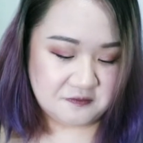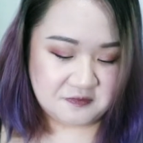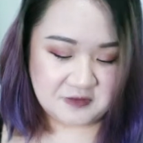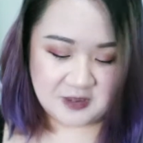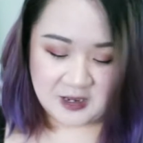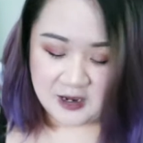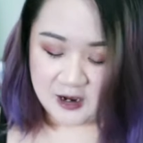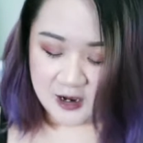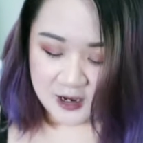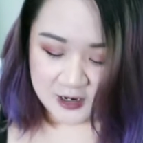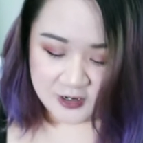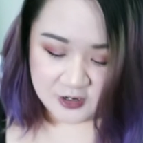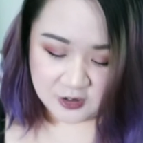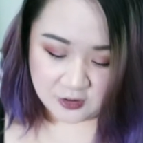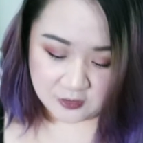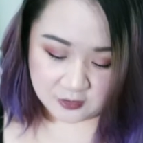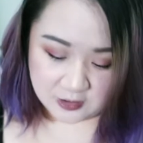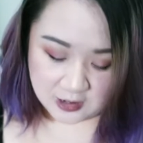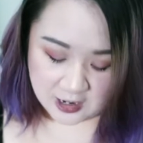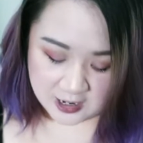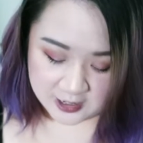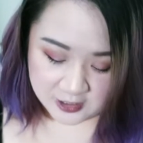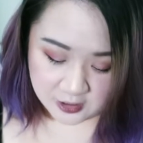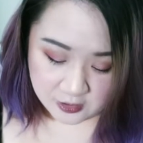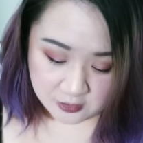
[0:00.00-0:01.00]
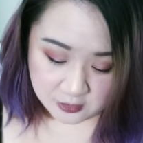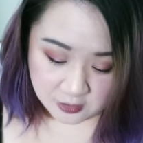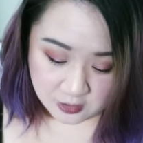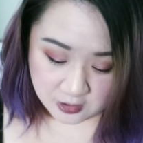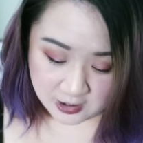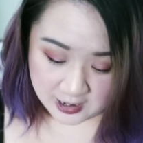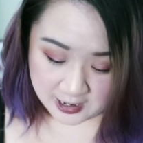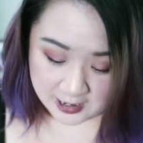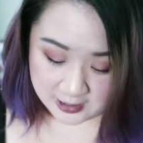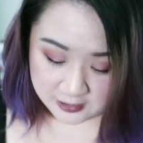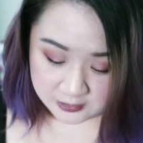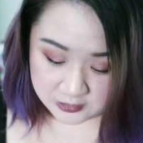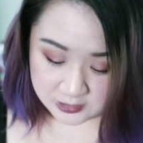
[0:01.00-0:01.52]
thing. I don't
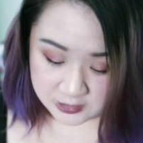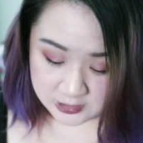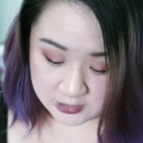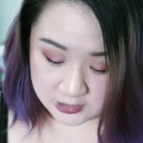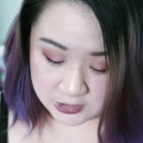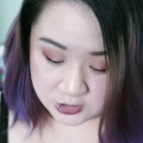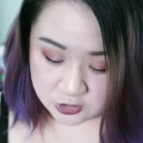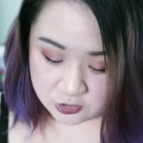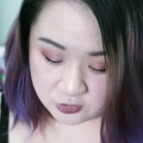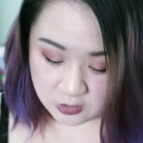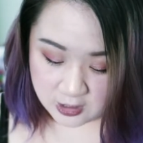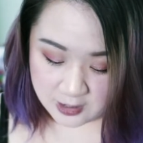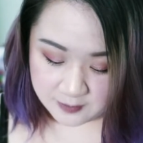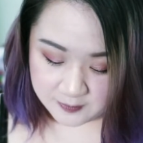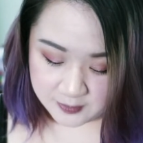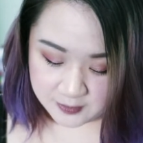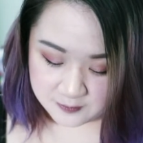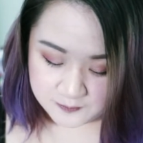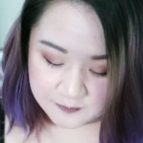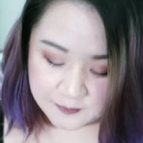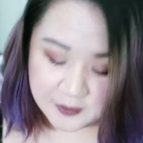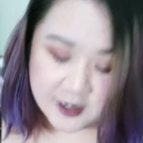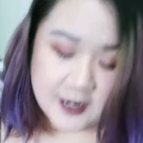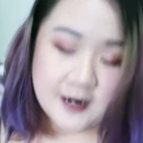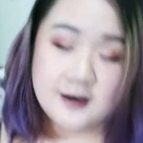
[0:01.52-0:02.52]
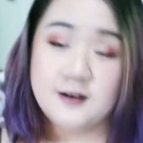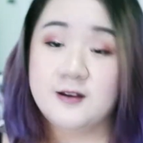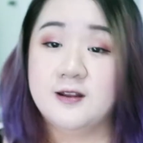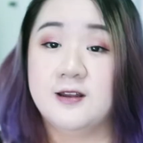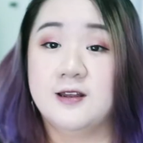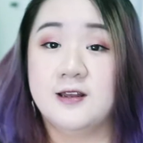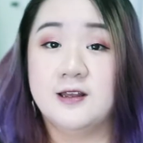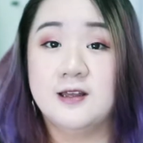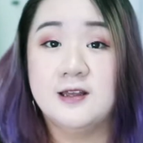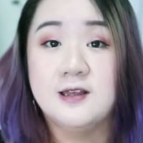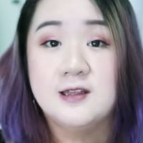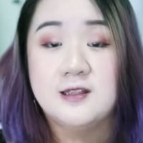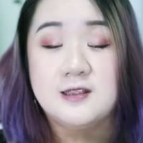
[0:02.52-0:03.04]
know how to describe it, but
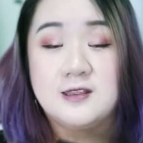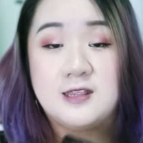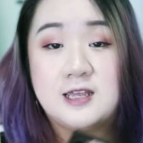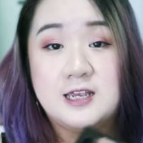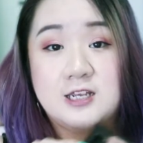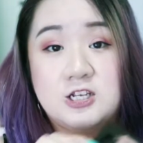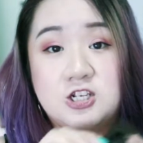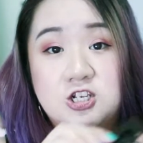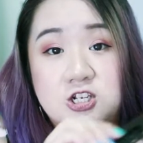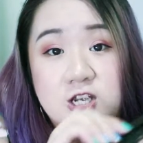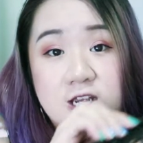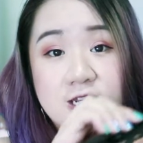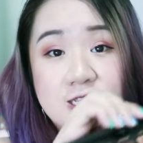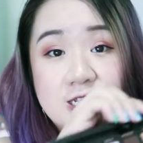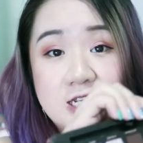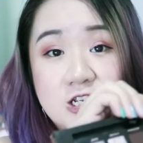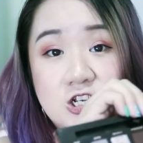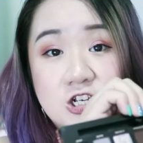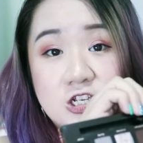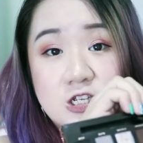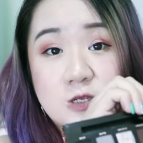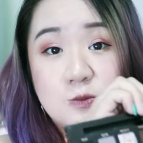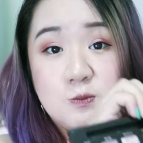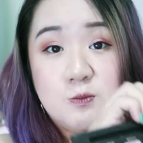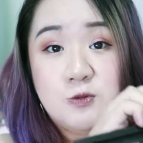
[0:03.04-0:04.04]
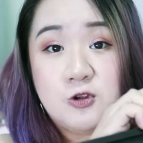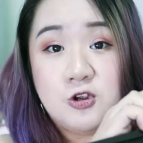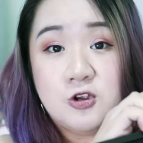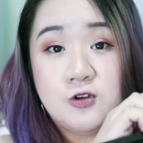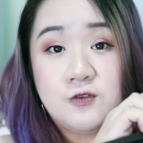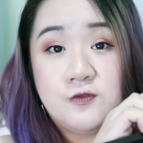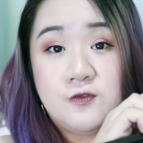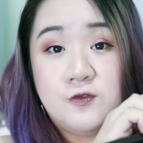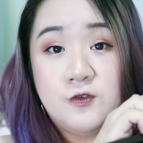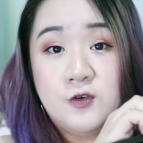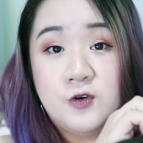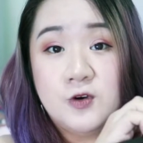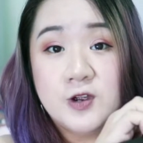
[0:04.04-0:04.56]
these shades are just
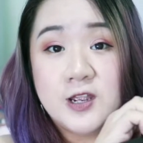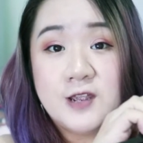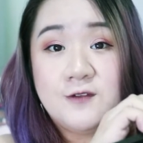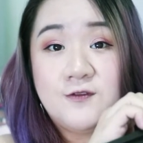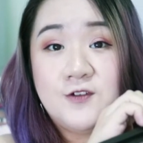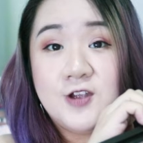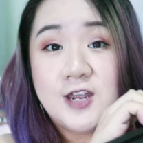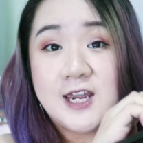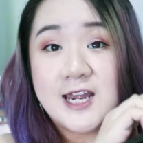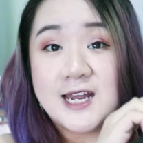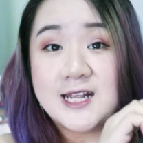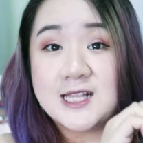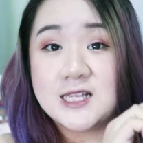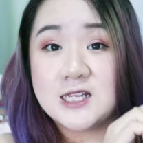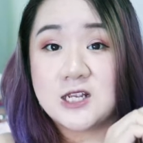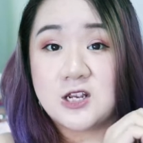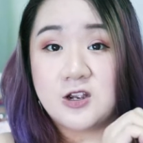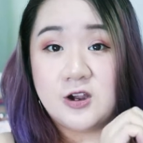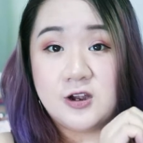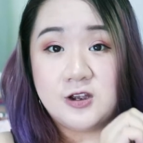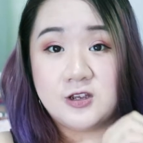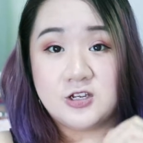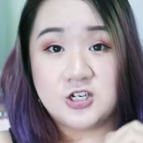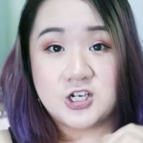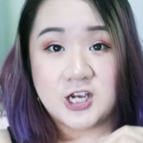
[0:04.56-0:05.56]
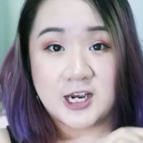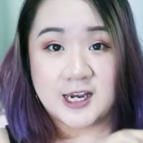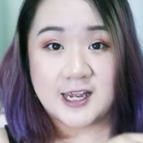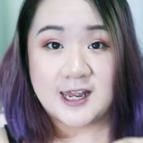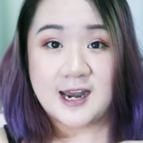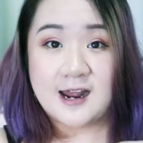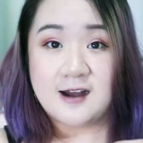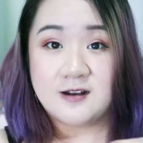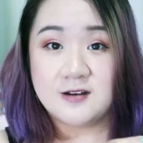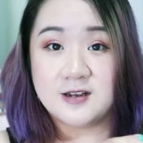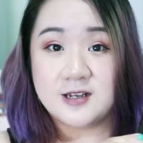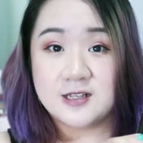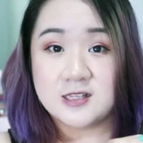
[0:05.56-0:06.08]
beautiful. If you can go check
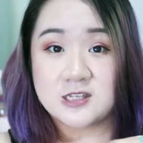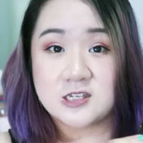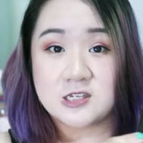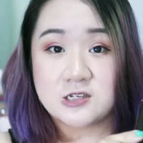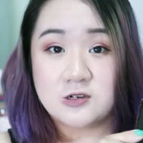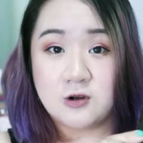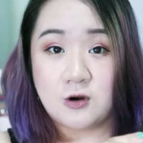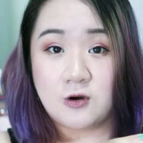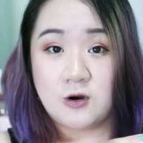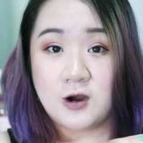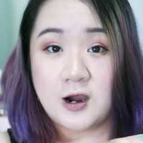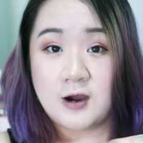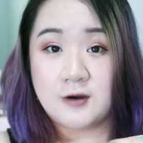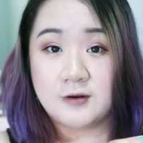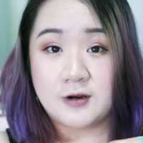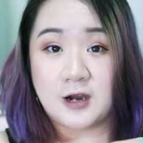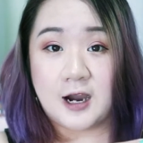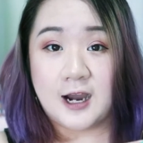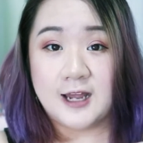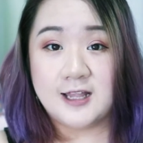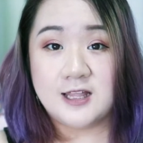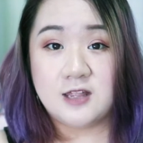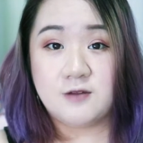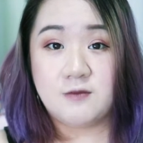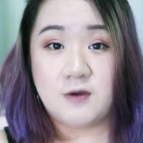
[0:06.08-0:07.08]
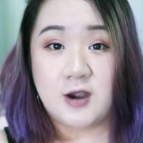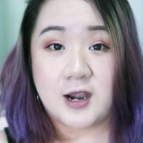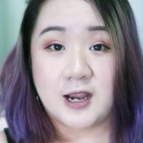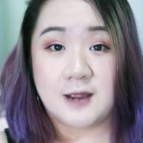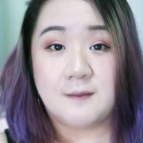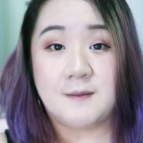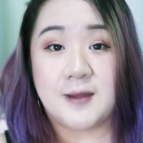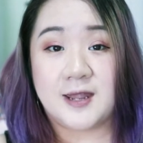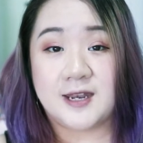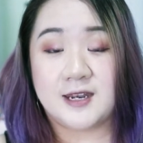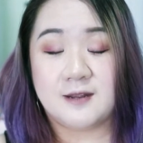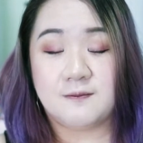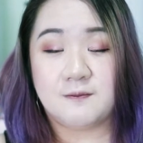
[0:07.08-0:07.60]
it out in store, I would highly
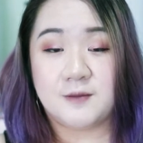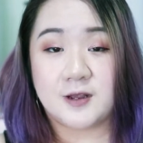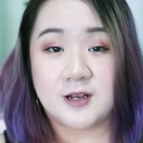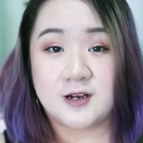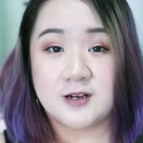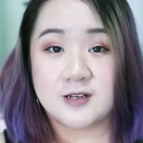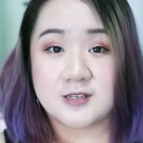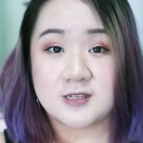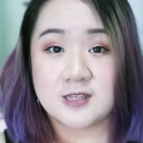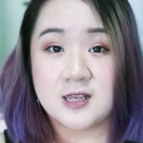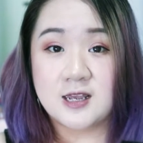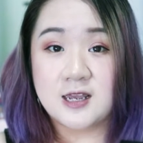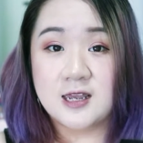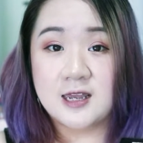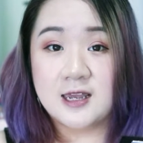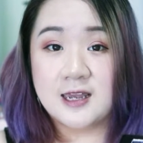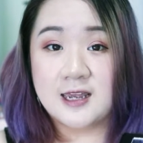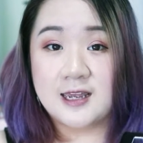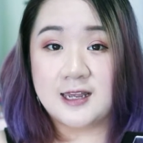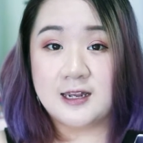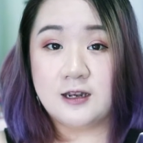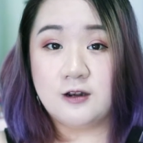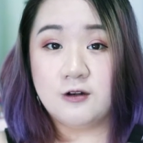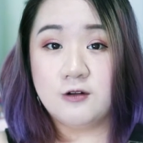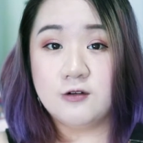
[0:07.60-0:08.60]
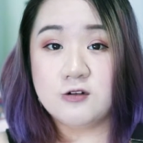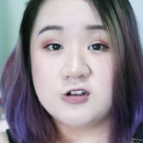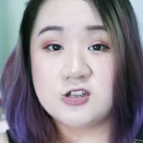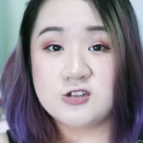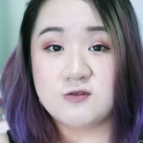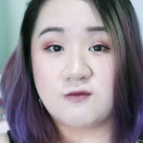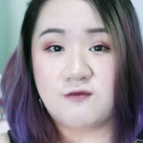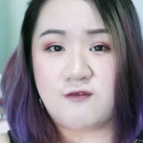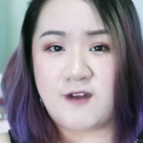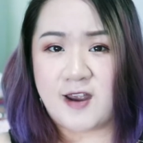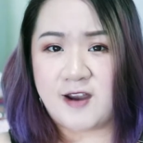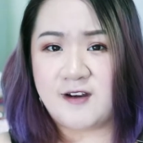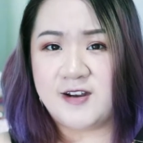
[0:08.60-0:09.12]
recommend it because it
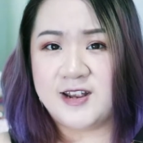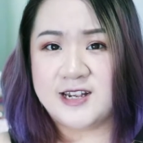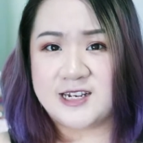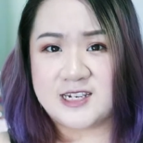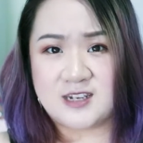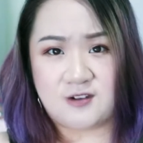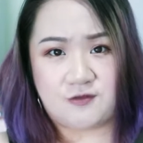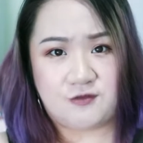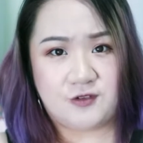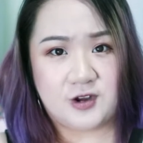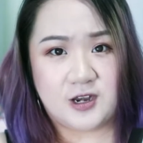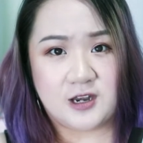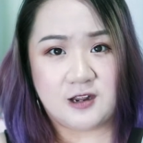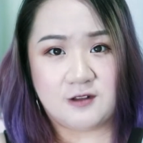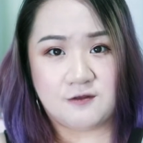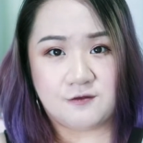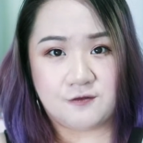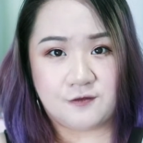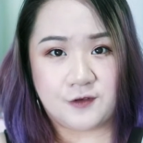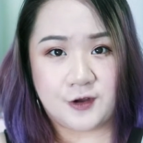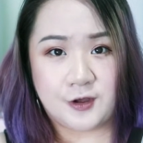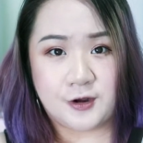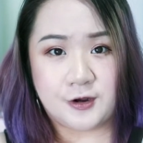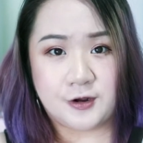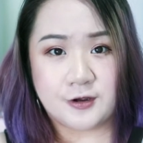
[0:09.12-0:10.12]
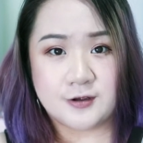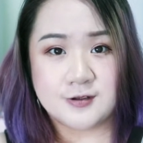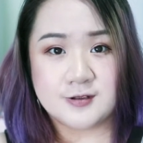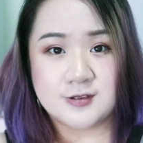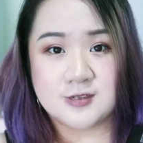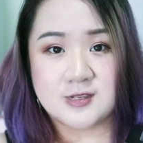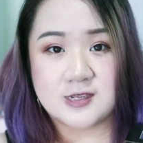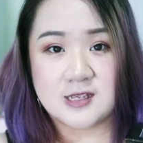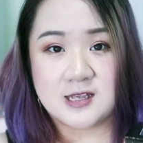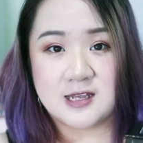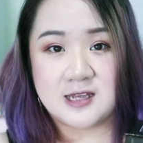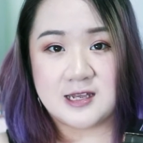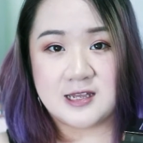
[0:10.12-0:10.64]
looks very different in
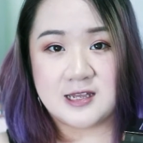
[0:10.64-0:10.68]
photos